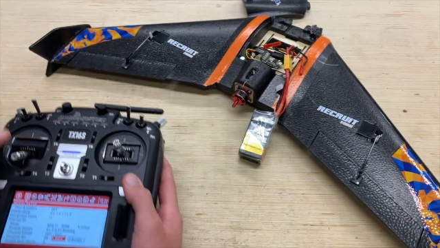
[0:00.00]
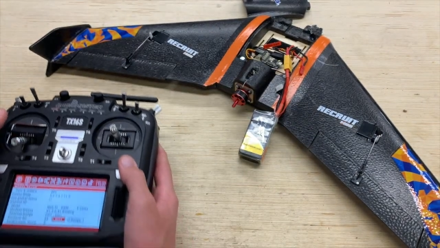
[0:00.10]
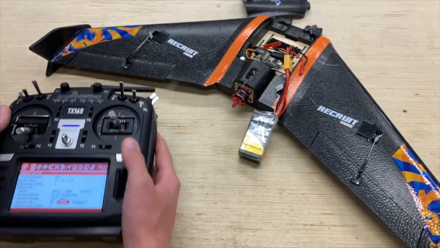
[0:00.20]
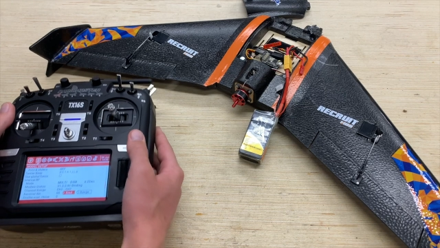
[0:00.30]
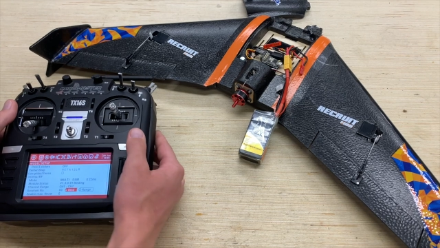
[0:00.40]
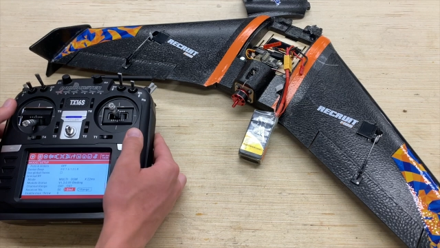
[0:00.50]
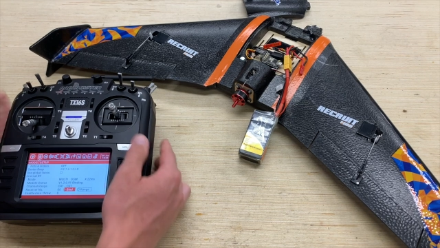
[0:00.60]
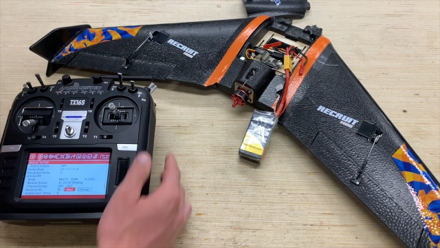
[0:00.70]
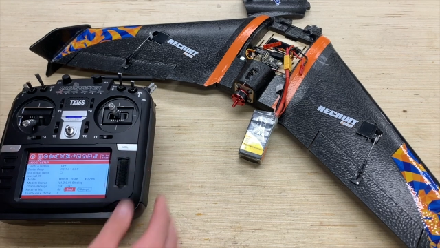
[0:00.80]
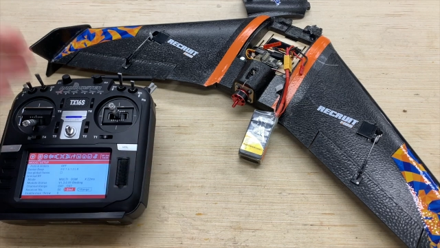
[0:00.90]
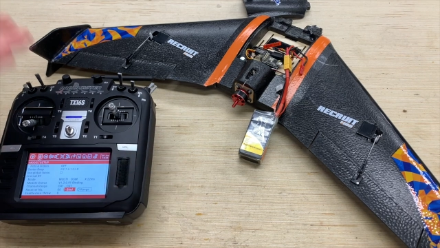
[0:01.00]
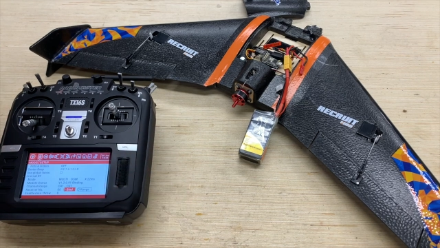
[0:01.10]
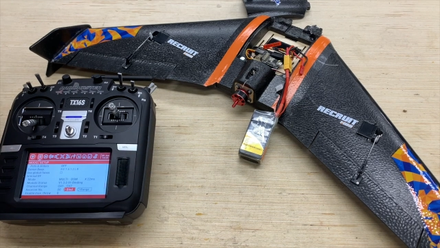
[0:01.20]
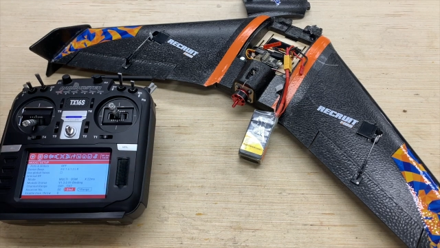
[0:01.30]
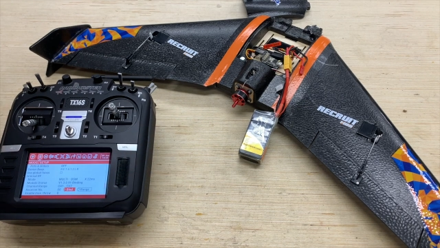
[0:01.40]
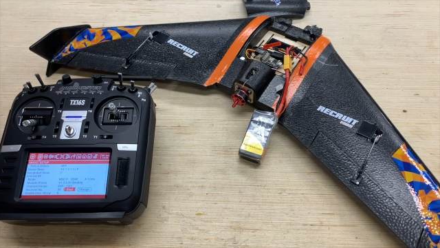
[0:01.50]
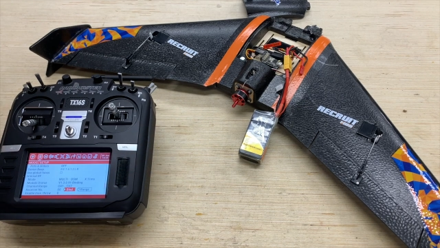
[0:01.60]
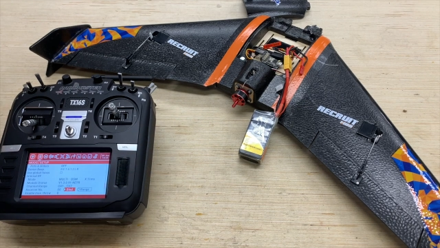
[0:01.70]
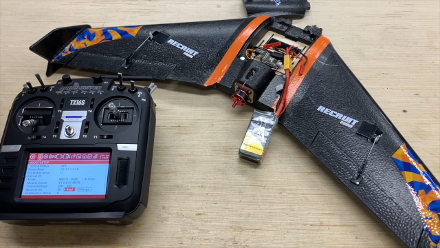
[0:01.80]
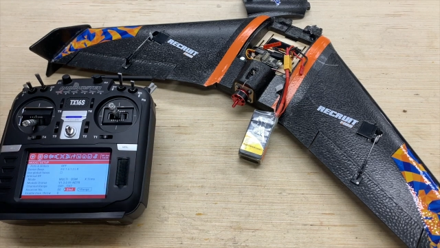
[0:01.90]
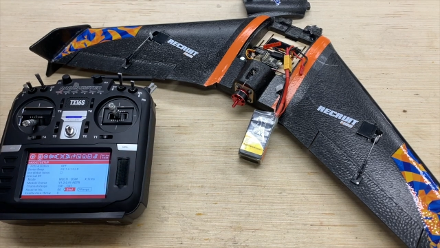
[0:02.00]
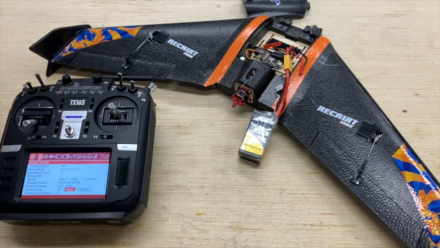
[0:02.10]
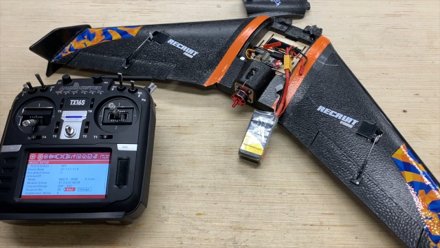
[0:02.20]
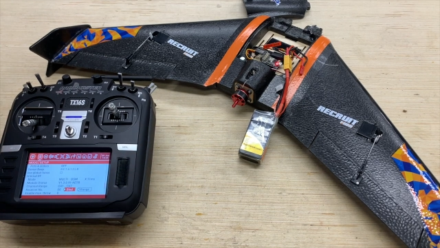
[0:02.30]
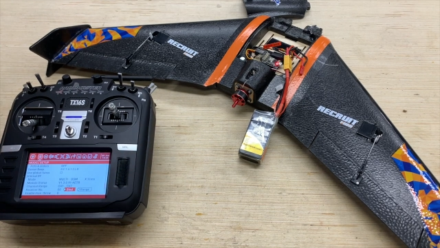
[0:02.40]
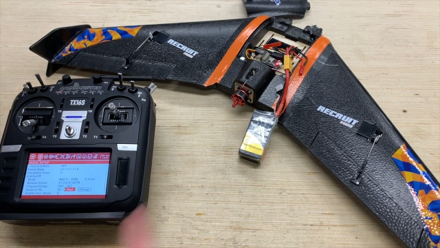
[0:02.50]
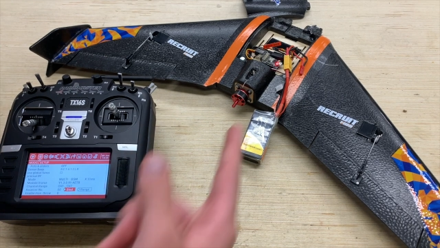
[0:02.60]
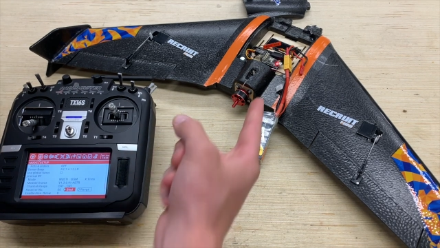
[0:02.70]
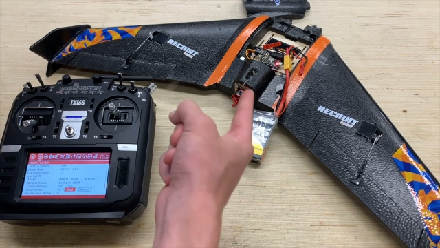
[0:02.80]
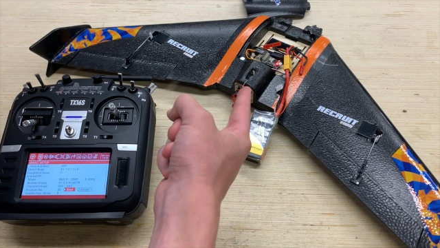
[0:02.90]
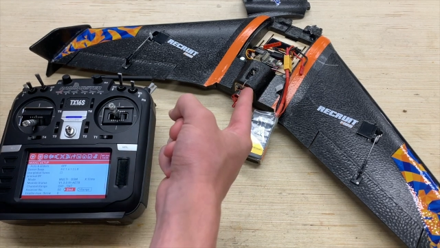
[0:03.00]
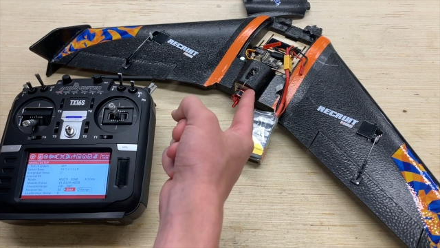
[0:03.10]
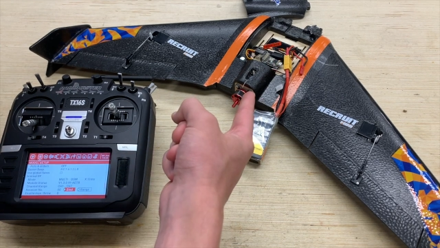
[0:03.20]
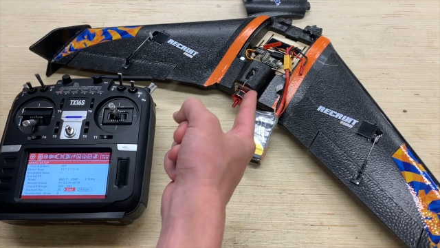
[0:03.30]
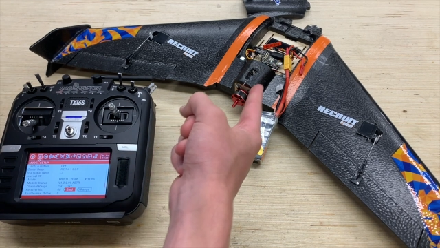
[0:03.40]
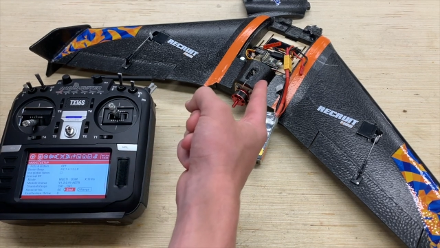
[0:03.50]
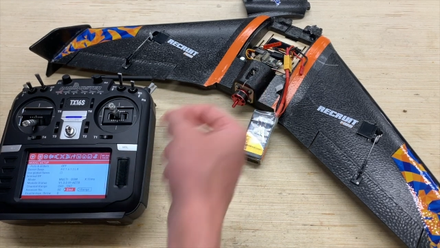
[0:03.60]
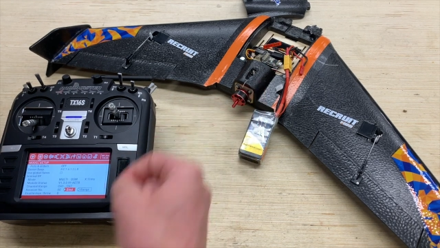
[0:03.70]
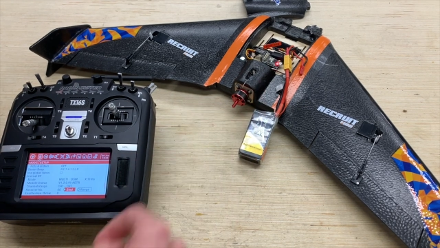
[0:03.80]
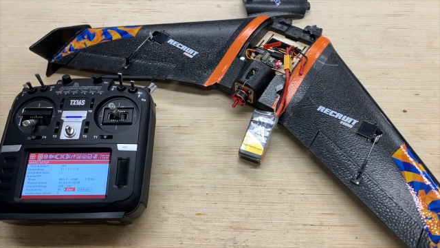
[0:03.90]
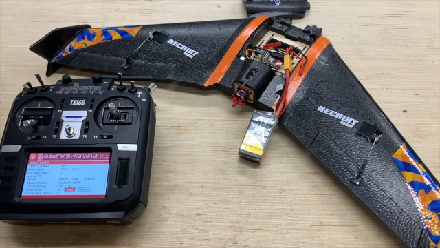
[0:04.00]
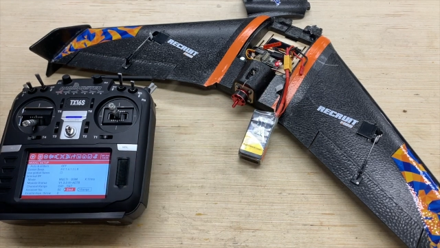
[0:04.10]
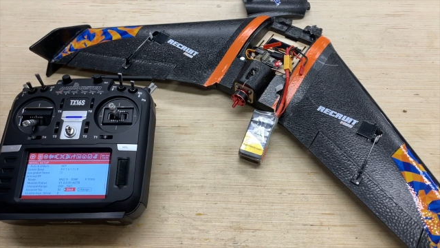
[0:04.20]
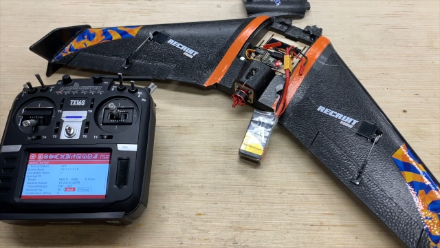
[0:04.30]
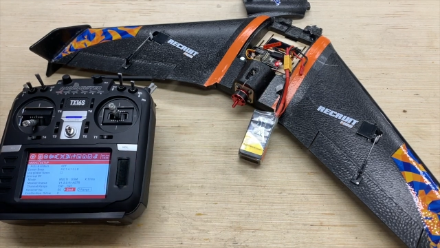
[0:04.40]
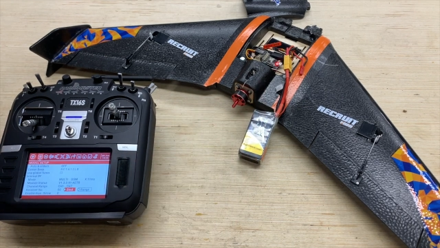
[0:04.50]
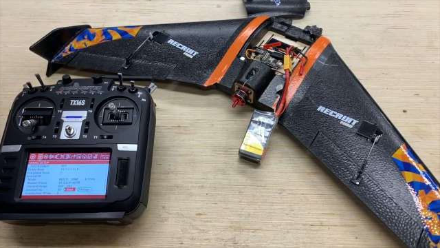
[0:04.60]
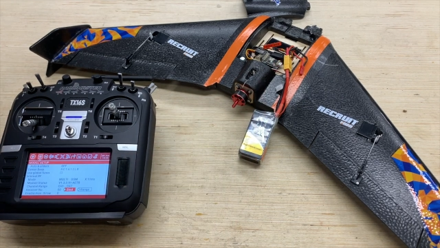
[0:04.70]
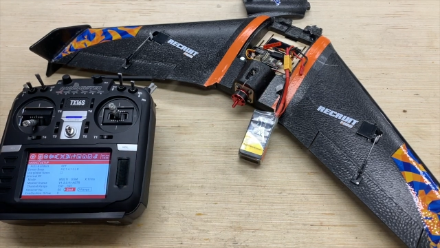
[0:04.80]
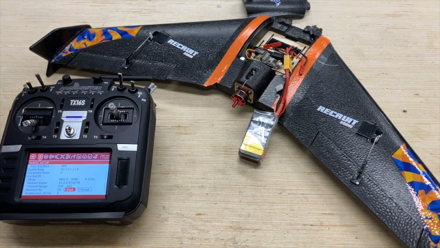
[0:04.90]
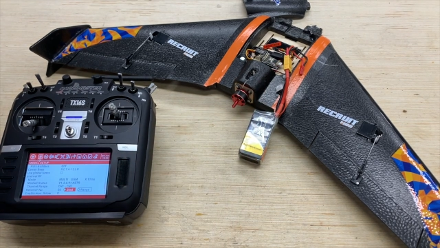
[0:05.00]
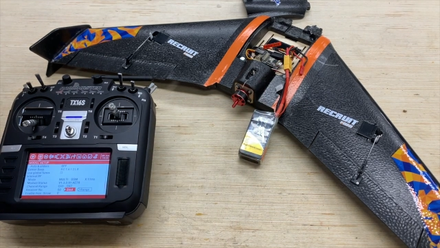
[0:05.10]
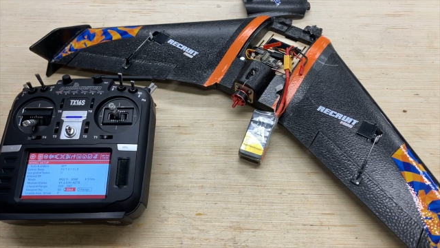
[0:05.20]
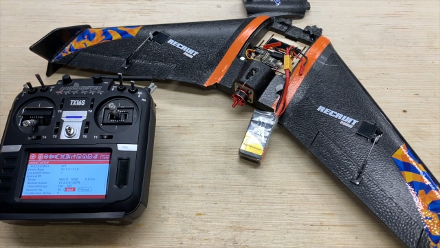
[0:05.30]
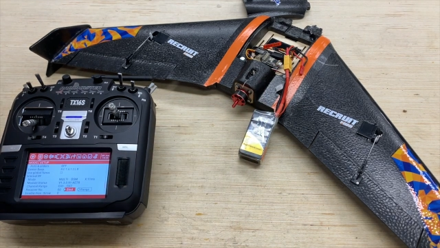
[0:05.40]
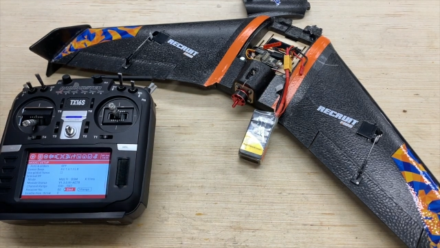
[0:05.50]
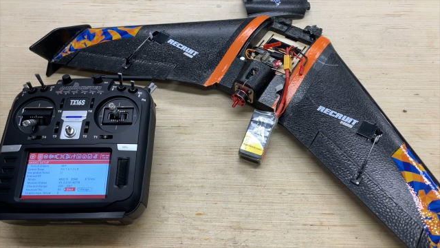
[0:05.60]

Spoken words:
[unreadable: no face in view]